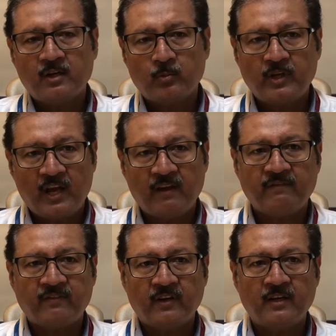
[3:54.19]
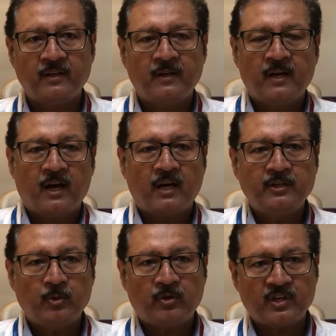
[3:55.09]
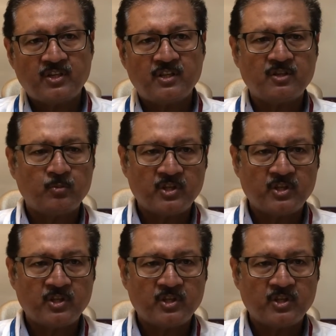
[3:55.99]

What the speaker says: we have our nutritionist,